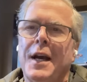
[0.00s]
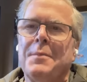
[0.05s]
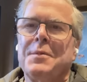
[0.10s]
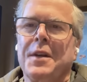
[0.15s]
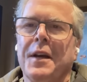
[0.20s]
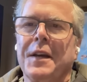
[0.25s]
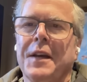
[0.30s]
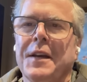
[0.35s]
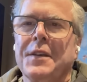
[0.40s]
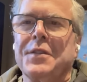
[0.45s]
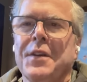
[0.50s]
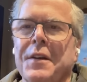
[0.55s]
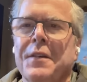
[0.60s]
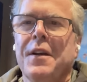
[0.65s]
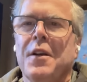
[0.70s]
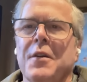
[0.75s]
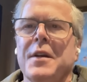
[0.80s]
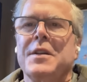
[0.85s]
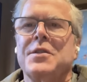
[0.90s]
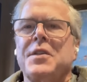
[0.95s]
jobs, I guess. I
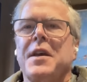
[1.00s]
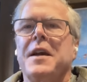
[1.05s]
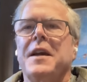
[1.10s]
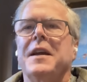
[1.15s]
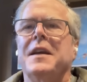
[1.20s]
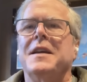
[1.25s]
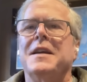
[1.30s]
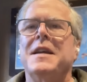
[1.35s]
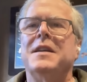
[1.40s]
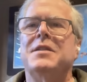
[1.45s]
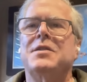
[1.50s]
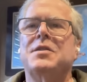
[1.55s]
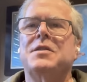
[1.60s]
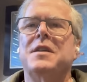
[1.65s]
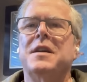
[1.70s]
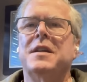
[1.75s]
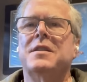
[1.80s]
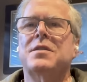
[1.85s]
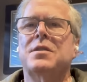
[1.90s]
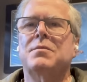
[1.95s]
don't know. It's like,
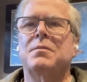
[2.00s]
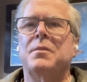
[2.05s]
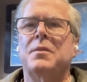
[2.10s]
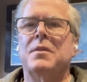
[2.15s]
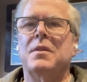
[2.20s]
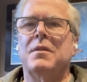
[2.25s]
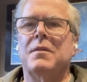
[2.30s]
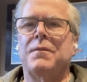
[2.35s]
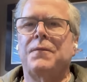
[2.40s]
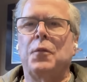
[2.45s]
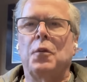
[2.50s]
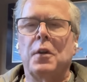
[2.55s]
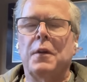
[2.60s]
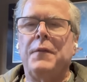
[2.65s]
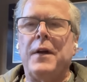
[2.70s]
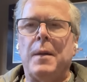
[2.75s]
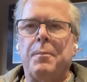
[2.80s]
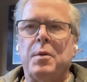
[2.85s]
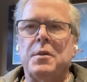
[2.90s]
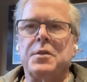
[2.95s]
it's, it's
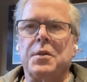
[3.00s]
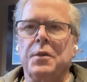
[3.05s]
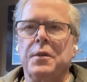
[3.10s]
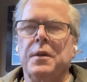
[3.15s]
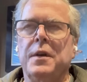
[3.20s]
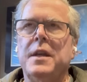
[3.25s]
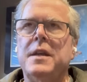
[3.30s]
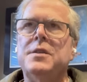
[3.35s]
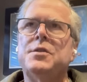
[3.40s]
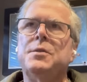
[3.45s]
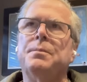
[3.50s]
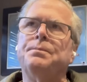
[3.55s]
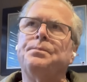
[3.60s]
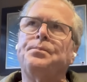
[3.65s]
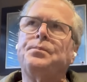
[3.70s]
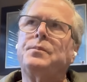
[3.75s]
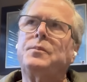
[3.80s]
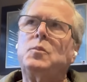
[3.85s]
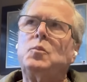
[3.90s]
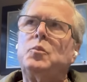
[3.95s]
full of opportunities.
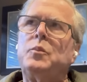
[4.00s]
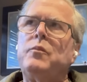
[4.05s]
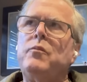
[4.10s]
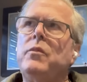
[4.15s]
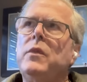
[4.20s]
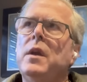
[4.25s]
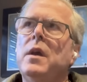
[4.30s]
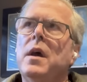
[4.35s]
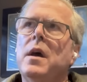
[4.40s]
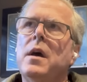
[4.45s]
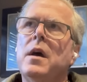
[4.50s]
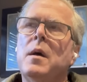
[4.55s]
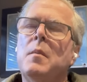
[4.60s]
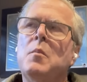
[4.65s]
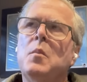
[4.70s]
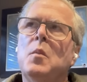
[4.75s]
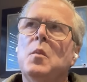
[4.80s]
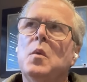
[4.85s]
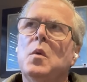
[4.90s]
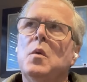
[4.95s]

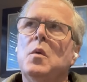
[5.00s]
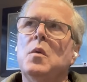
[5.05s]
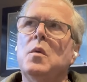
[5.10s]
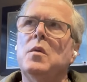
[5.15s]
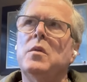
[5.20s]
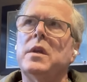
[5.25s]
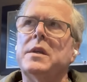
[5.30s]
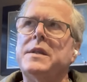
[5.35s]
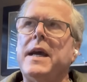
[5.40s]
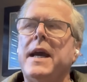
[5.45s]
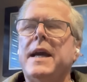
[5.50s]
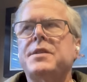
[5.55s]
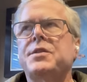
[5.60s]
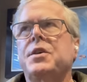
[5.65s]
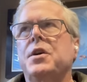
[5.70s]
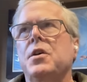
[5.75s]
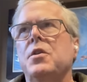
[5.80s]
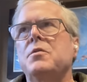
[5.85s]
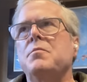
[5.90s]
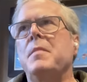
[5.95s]
Um, the
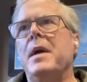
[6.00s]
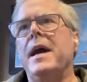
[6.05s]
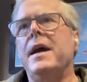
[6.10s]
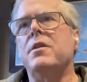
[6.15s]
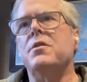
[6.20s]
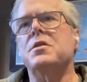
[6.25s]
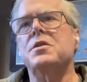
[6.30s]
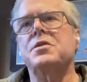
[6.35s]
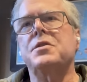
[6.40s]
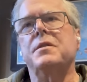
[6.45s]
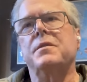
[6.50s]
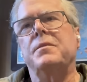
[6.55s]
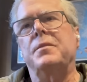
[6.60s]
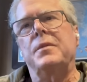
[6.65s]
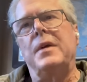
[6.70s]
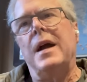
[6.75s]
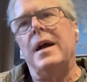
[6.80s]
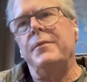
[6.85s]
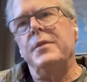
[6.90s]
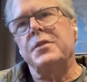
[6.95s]
tax code matters,
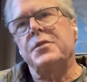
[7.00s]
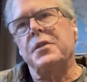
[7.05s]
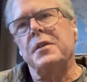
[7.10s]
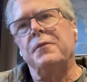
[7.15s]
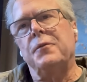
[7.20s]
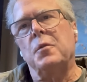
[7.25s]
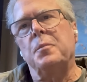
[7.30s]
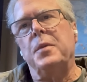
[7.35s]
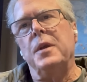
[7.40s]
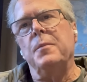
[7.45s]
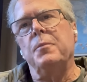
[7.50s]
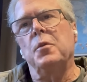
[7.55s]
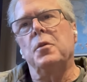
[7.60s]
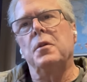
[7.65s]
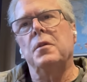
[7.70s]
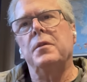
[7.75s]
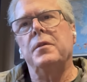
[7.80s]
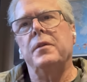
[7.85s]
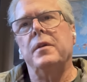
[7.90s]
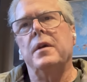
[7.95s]
obviously, for
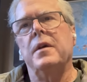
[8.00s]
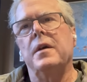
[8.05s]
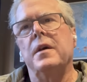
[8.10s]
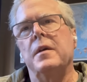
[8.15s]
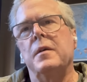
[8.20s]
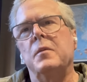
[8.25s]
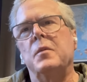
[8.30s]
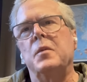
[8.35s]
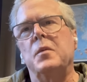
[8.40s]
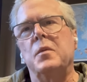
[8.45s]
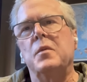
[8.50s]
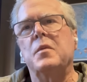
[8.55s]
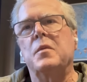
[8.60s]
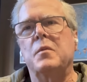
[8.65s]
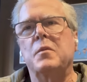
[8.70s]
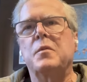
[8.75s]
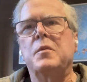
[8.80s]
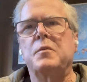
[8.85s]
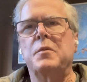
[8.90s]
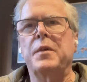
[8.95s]
people uh,
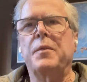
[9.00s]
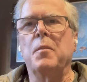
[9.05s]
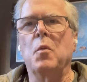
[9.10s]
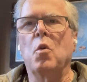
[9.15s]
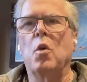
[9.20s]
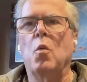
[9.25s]
with